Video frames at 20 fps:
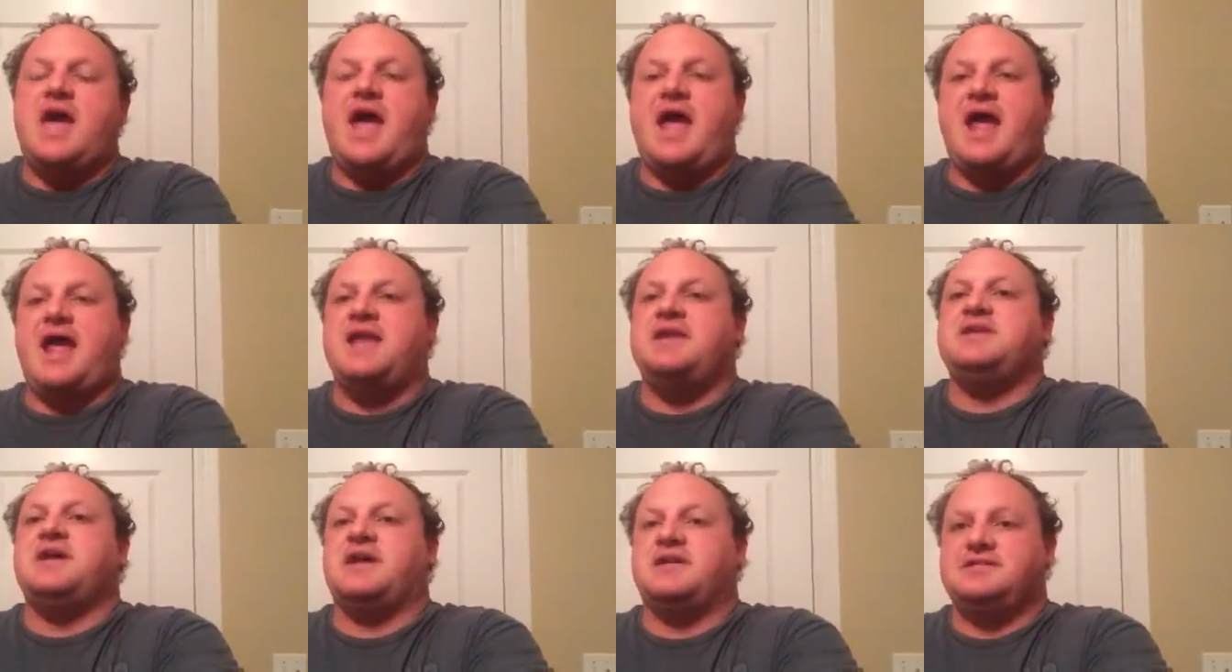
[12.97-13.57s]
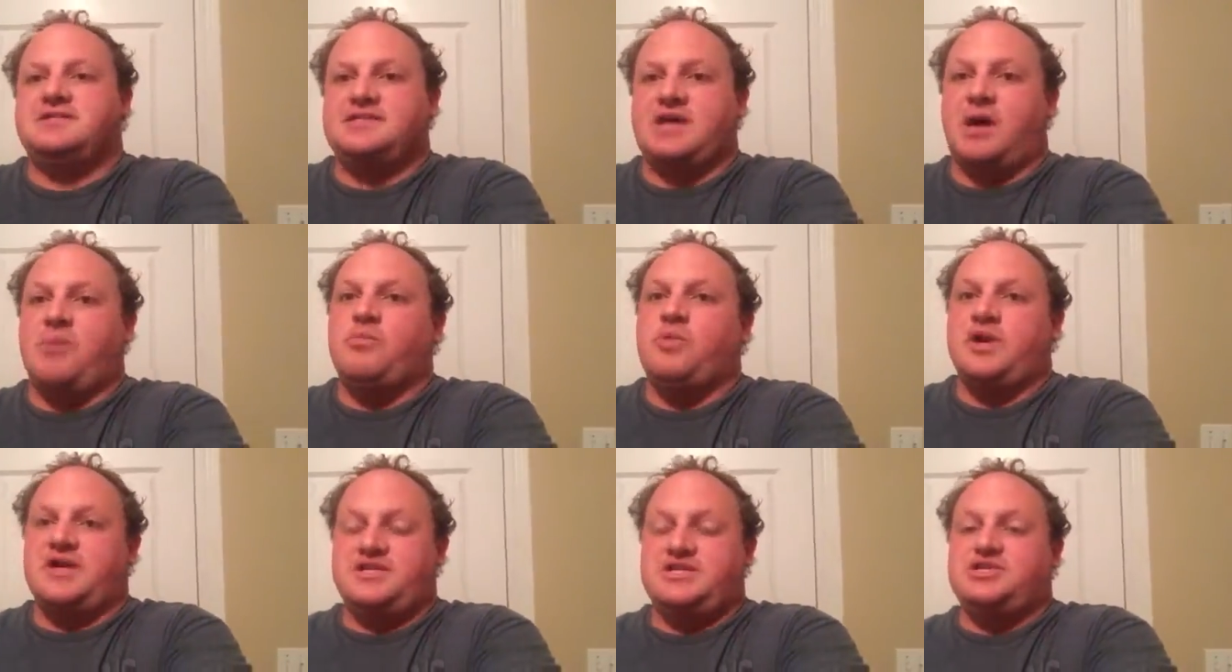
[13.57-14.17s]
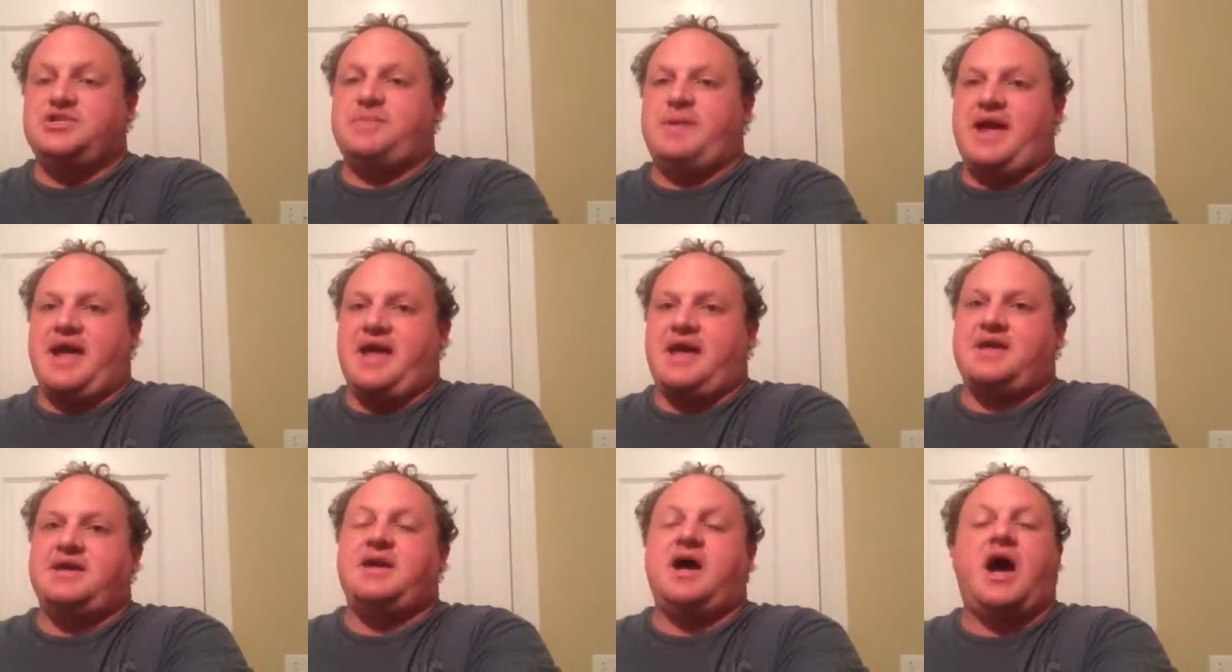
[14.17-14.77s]
and some went to
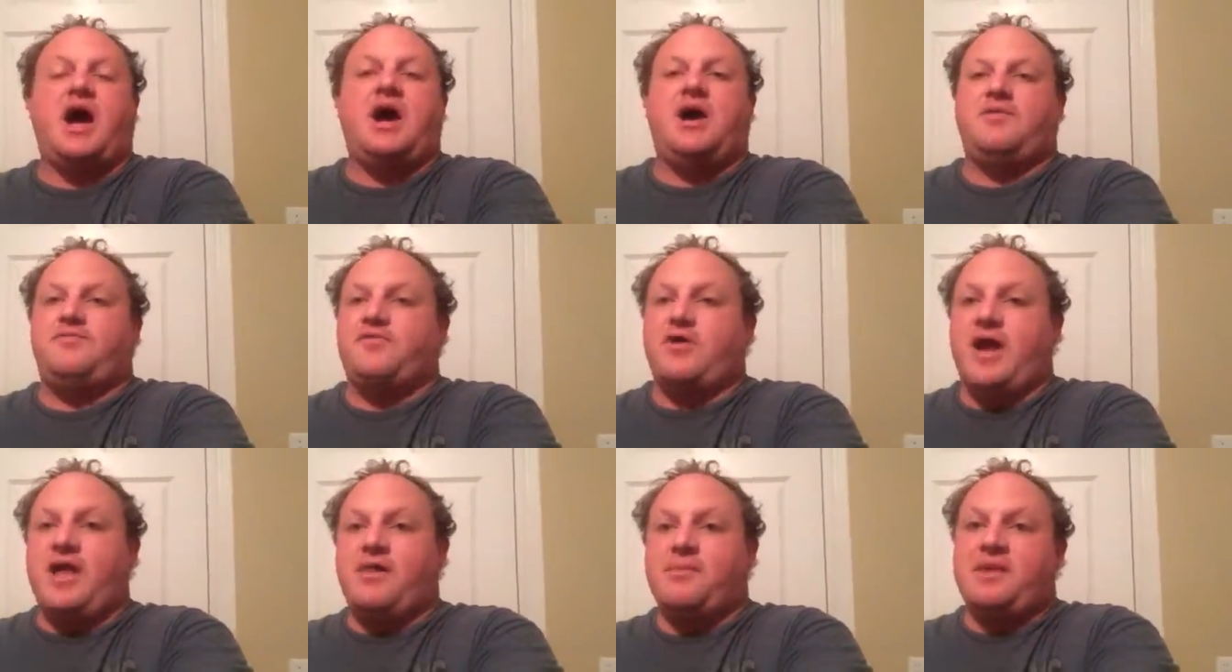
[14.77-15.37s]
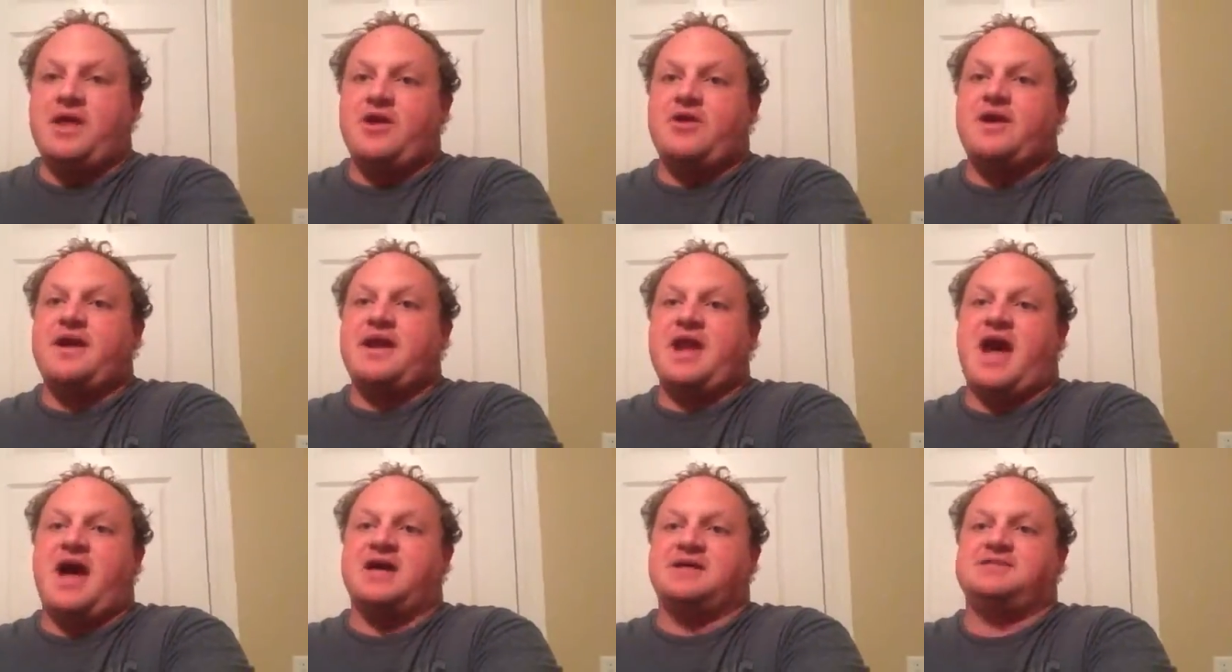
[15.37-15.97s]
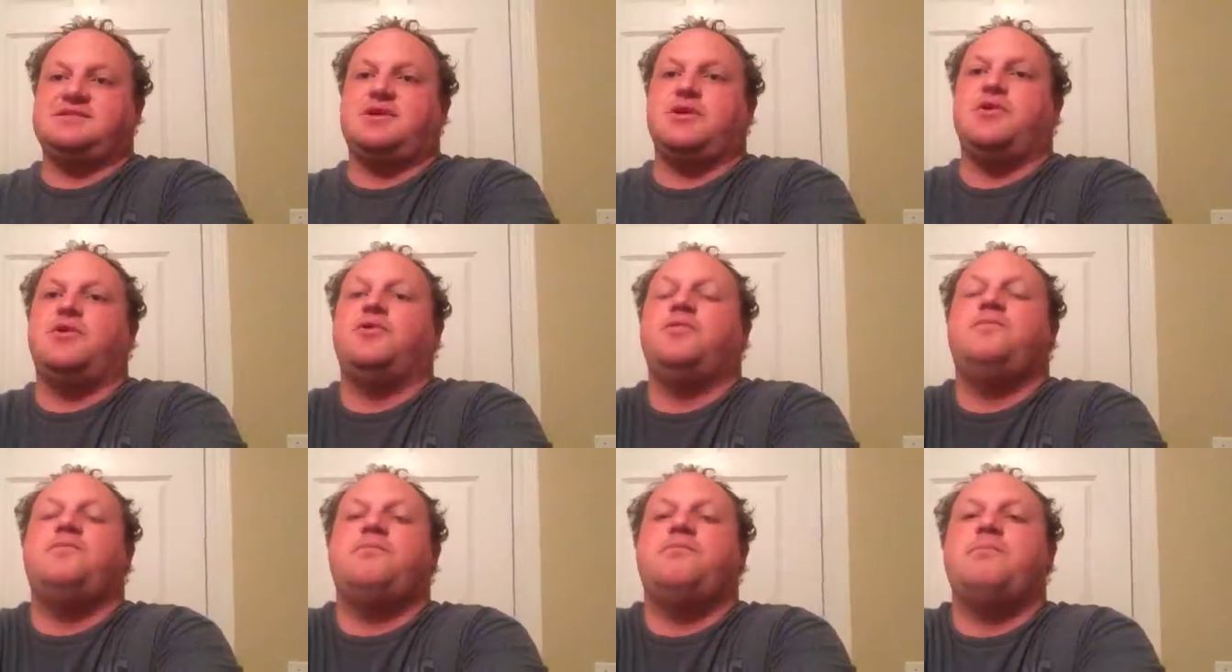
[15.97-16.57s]
Japan uh, for elementary and high
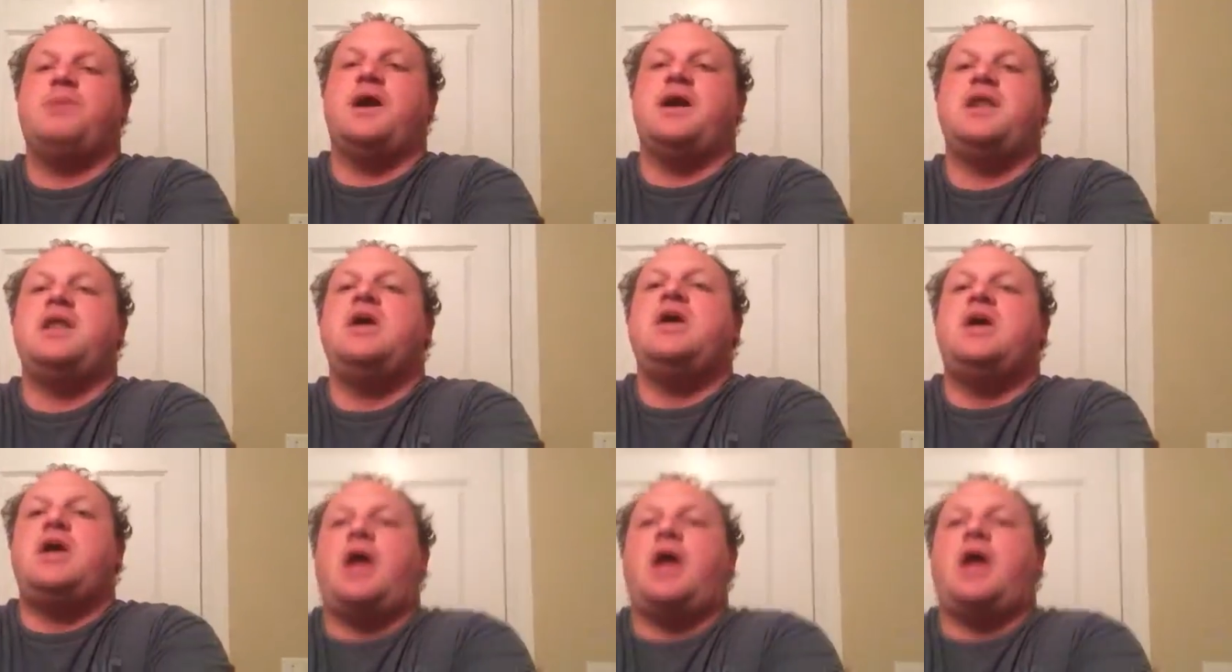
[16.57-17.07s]
school, but